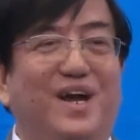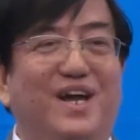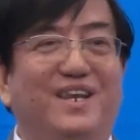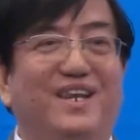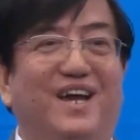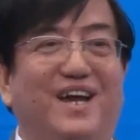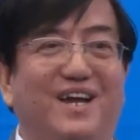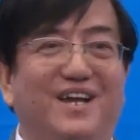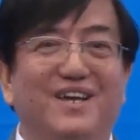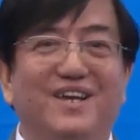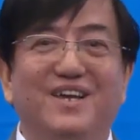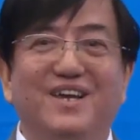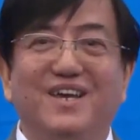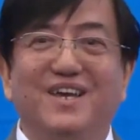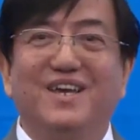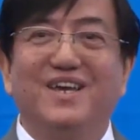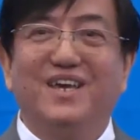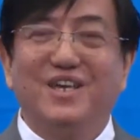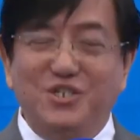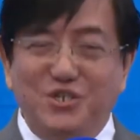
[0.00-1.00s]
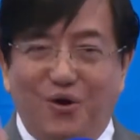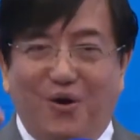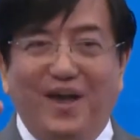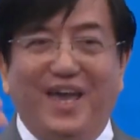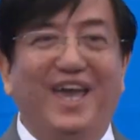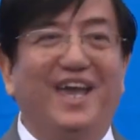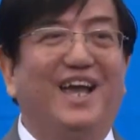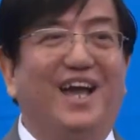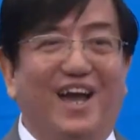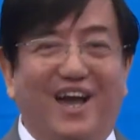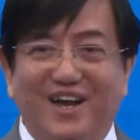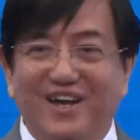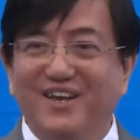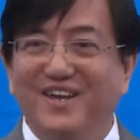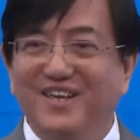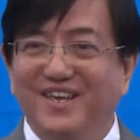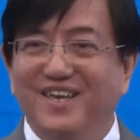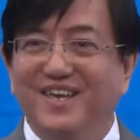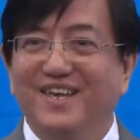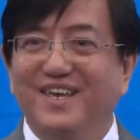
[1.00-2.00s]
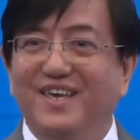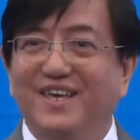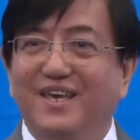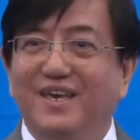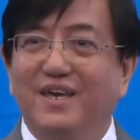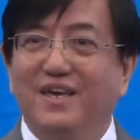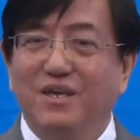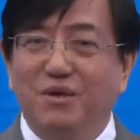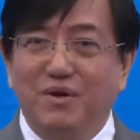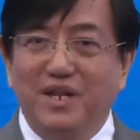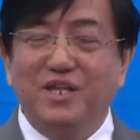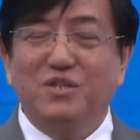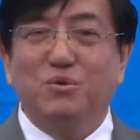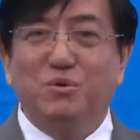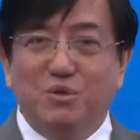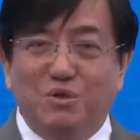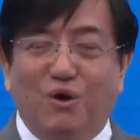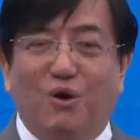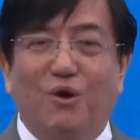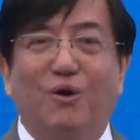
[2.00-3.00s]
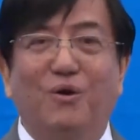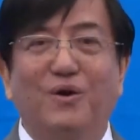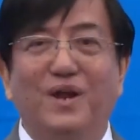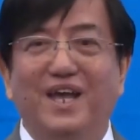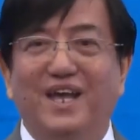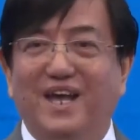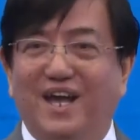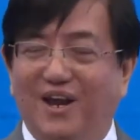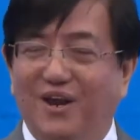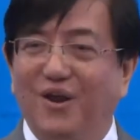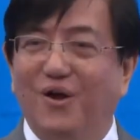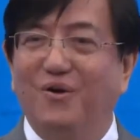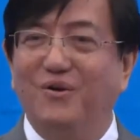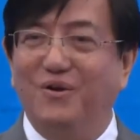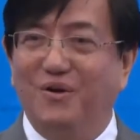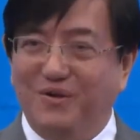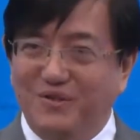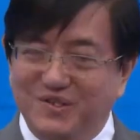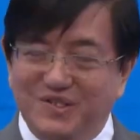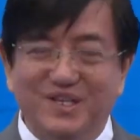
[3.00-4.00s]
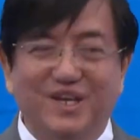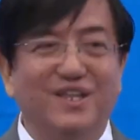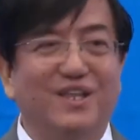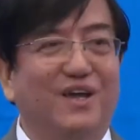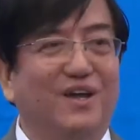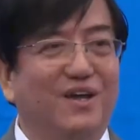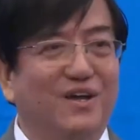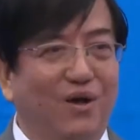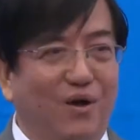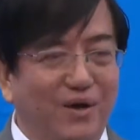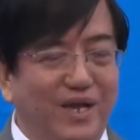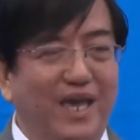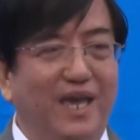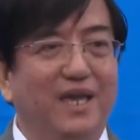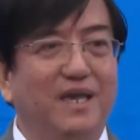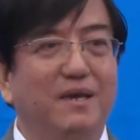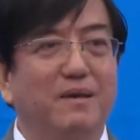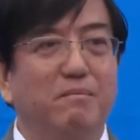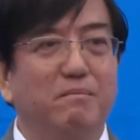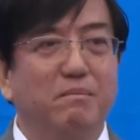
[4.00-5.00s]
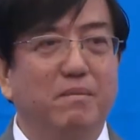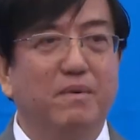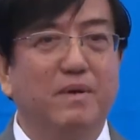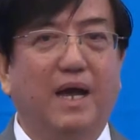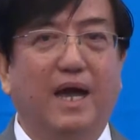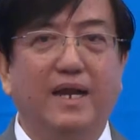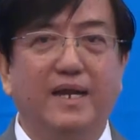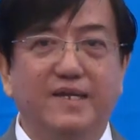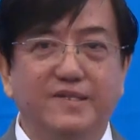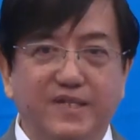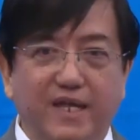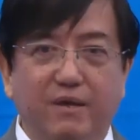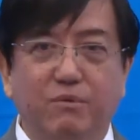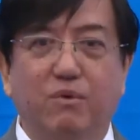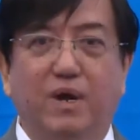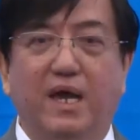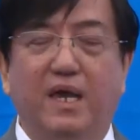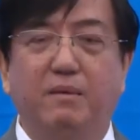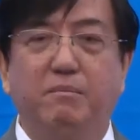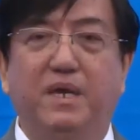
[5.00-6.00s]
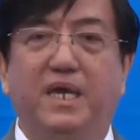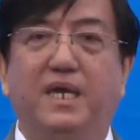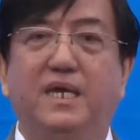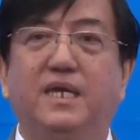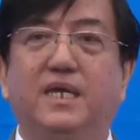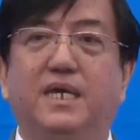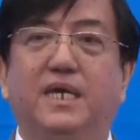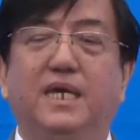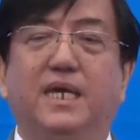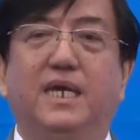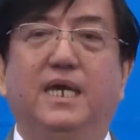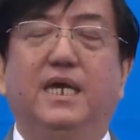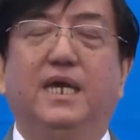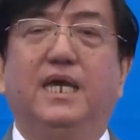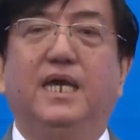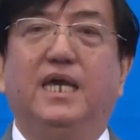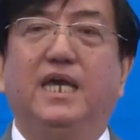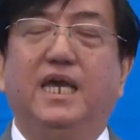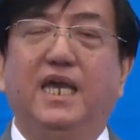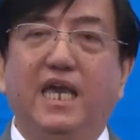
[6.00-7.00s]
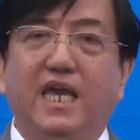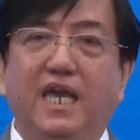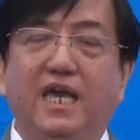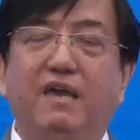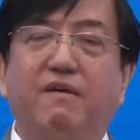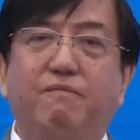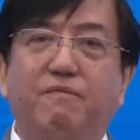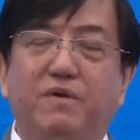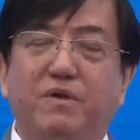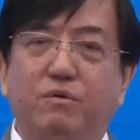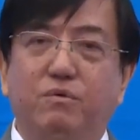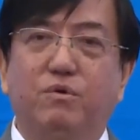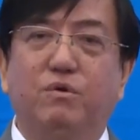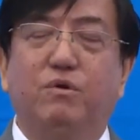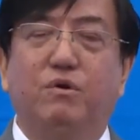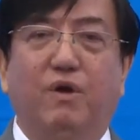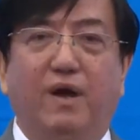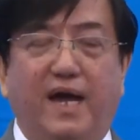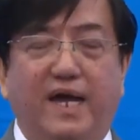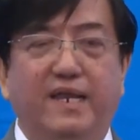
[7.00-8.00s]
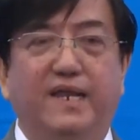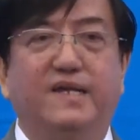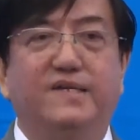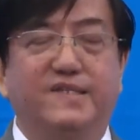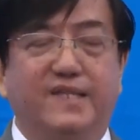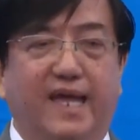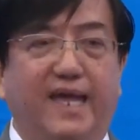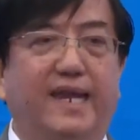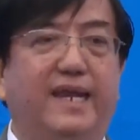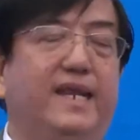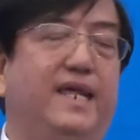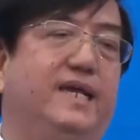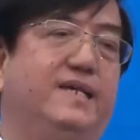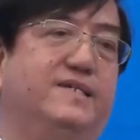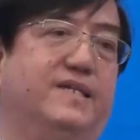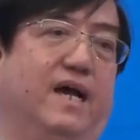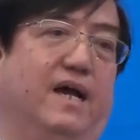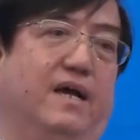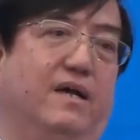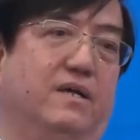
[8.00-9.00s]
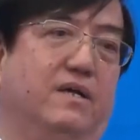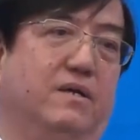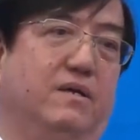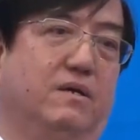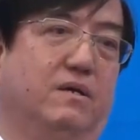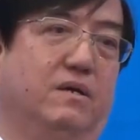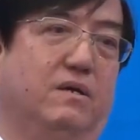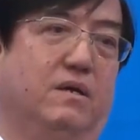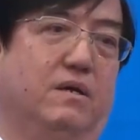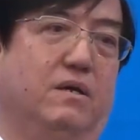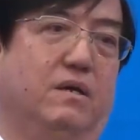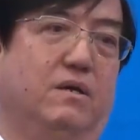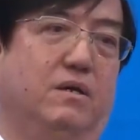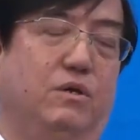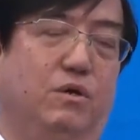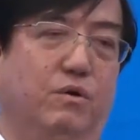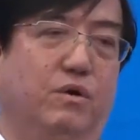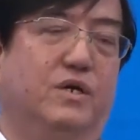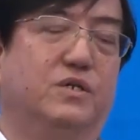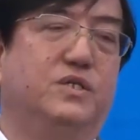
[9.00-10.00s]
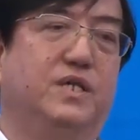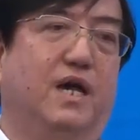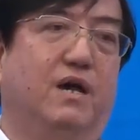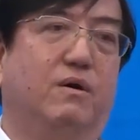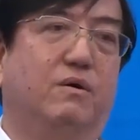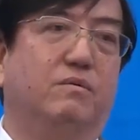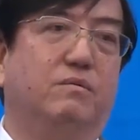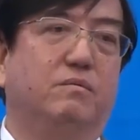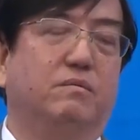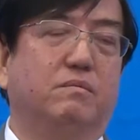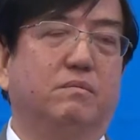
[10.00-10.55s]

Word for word: earn. It's your head. You need to tolerate a lot of nonsense. Okay, understand what I mean? If you do not understand this, you yourself